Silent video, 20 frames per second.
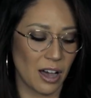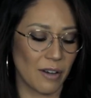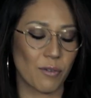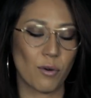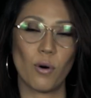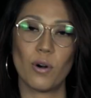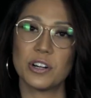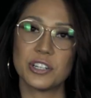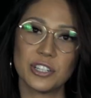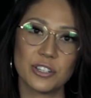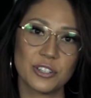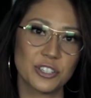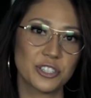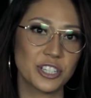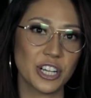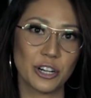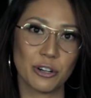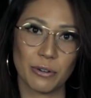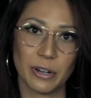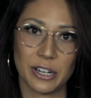Of course, there's
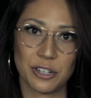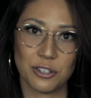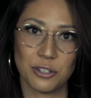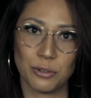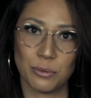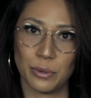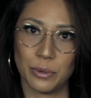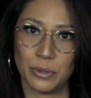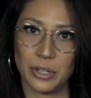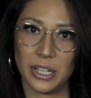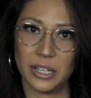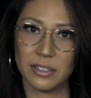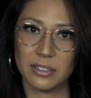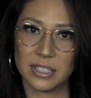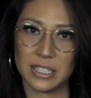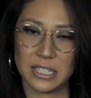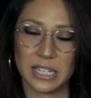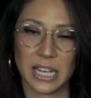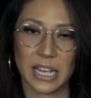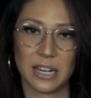generational wounding
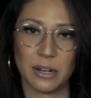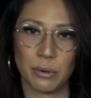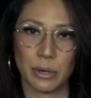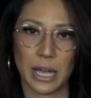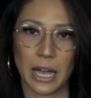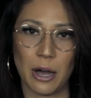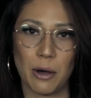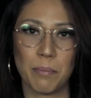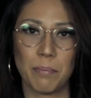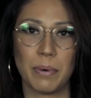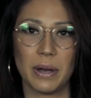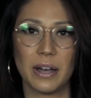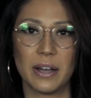to take into account,